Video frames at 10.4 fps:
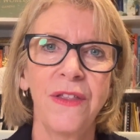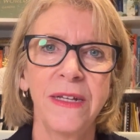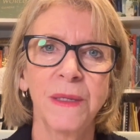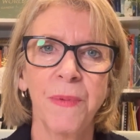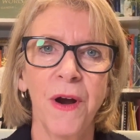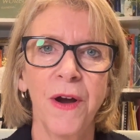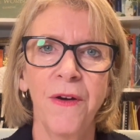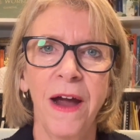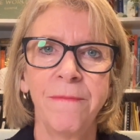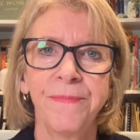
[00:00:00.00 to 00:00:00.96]
this
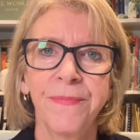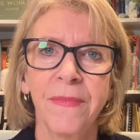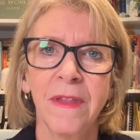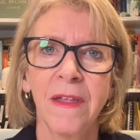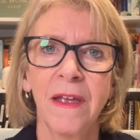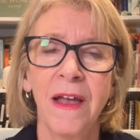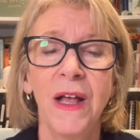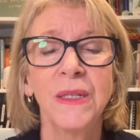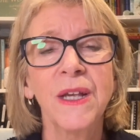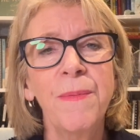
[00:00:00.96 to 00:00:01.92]
program.
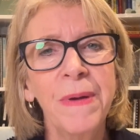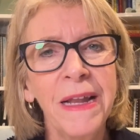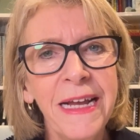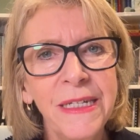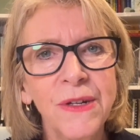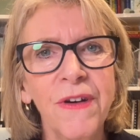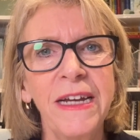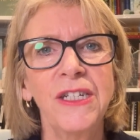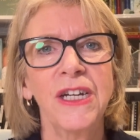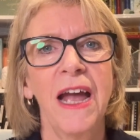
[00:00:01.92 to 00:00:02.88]
So please
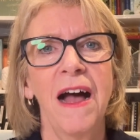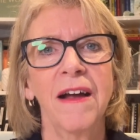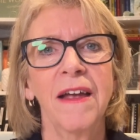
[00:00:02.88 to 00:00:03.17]
reach out.